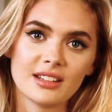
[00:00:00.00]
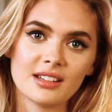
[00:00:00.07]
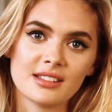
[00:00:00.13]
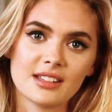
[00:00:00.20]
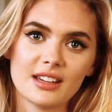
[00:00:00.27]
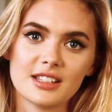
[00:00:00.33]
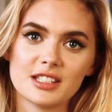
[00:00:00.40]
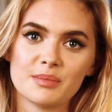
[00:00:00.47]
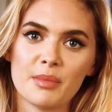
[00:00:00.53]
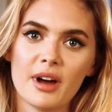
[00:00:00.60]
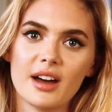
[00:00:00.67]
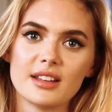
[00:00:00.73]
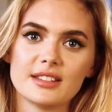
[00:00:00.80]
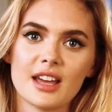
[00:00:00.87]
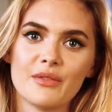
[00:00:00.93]
because I
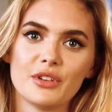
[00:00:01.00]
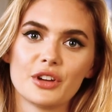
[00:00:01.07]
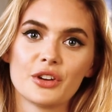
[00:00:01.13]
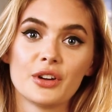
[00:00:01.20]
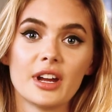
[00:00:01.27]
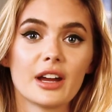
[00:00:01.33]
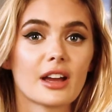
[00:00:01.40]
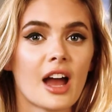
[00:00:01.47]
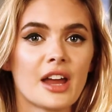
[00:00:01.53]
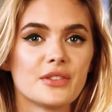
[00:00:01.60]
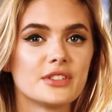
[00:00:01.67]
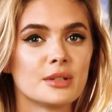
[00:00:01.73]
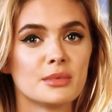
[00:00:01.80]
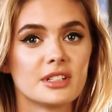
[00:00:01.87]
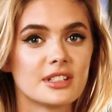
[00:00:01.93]
aspire to have a career kind
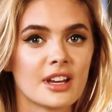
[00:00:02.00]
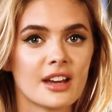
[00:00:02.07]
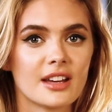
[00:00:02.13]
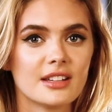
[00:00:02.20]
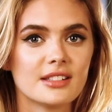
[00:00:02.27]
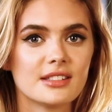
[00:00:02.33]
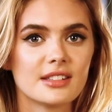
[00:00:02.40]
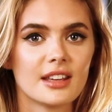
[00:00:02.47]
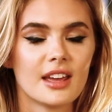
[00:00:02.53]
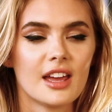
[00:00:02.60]
of similar to hers.